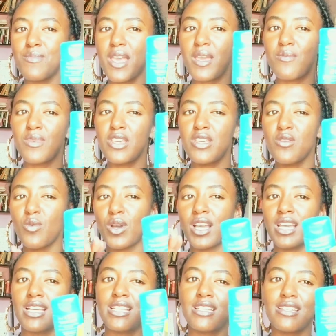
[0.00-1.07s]
maybe you
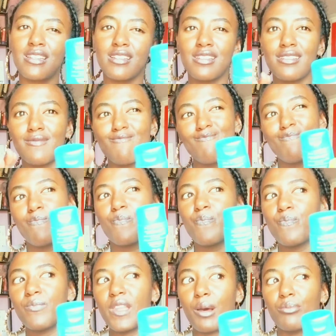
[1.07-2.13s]
can,
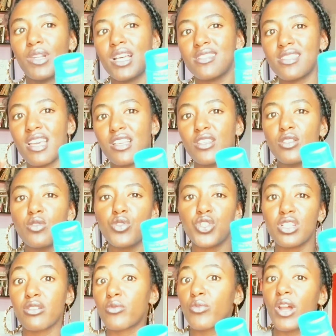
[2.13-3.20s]
I'm not saying you
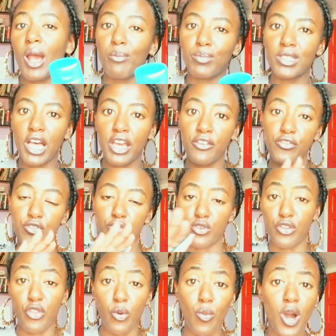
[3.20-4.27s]
shouldn't reapply if you're
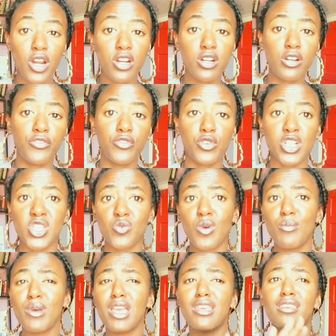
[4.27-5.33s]
in the water, if you're
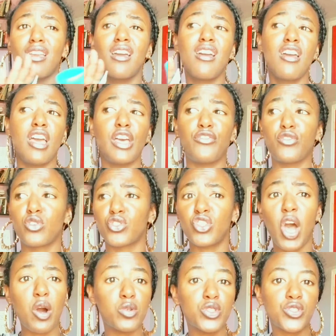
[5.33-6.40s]
swimming, if you're
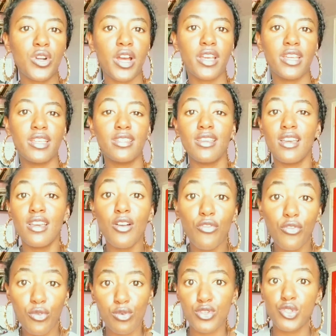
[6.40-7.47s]
towel drying.
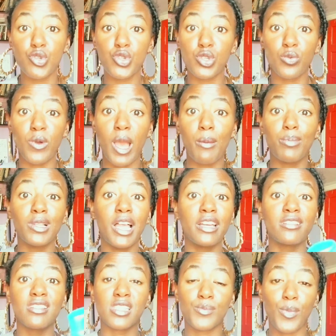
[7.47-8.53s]
Of course you should reapply
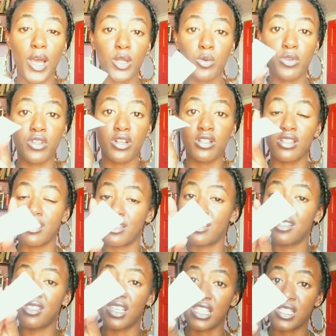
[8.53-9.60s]
despite whether it
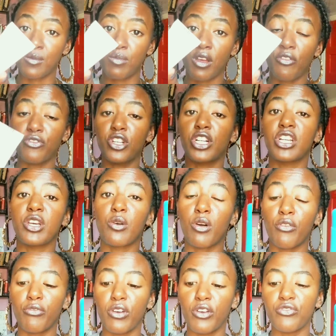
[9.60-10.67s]
is SPF 30 or
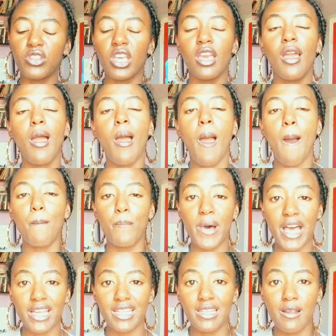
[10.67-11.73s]
50. But